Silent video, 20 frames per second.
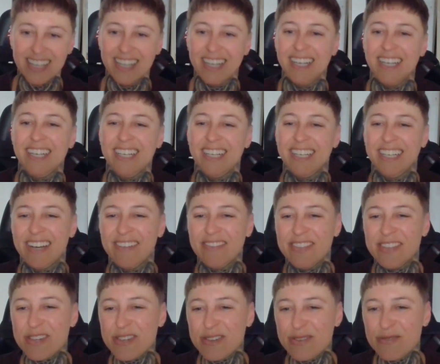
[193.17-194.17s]
I have
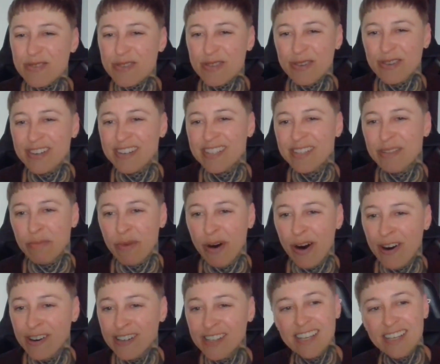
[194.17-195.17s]
the shoe store in the
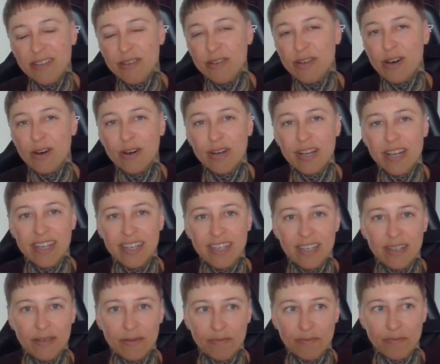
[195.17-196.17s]
mall,
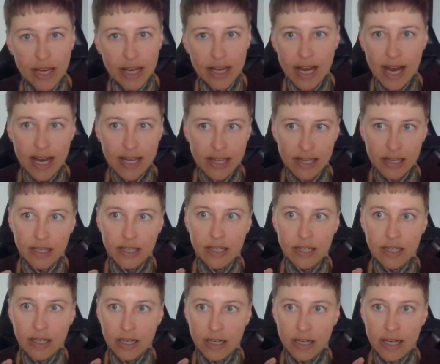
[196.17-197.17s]
and it has
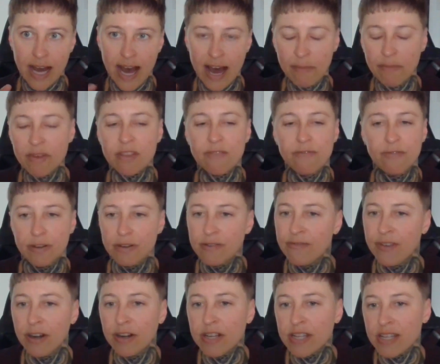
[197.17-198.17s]
a atmosphere
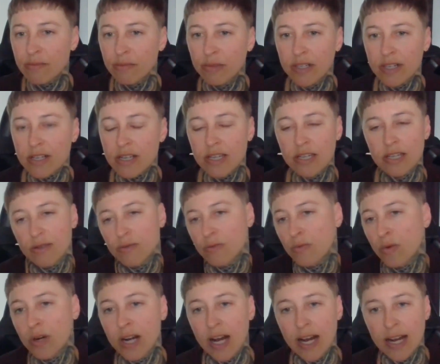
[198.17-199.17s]
very similar to
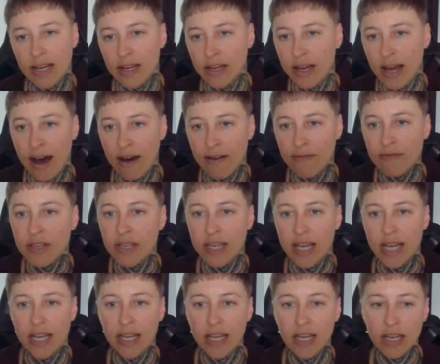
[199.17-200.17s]
what I have
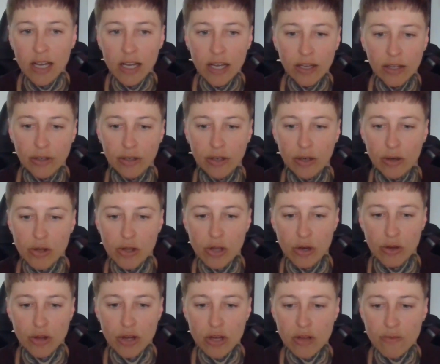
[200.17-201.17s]
today.
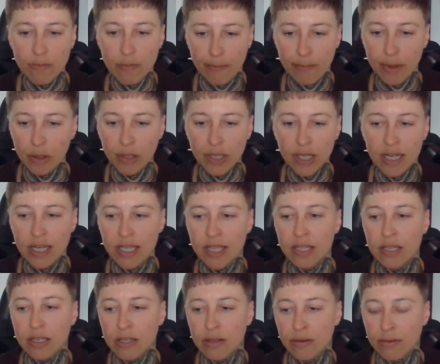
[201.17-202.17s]
So just building in the